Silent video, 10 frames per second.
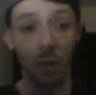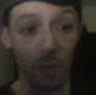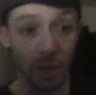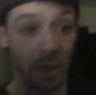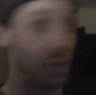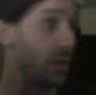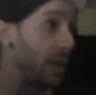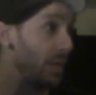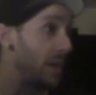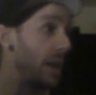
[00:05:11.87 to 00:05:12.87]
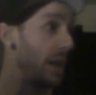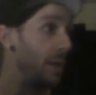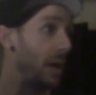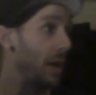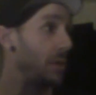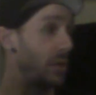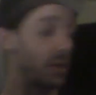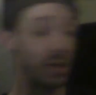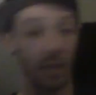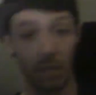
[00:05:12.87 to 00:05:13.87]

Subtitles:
I was going to stream today, man. I was just at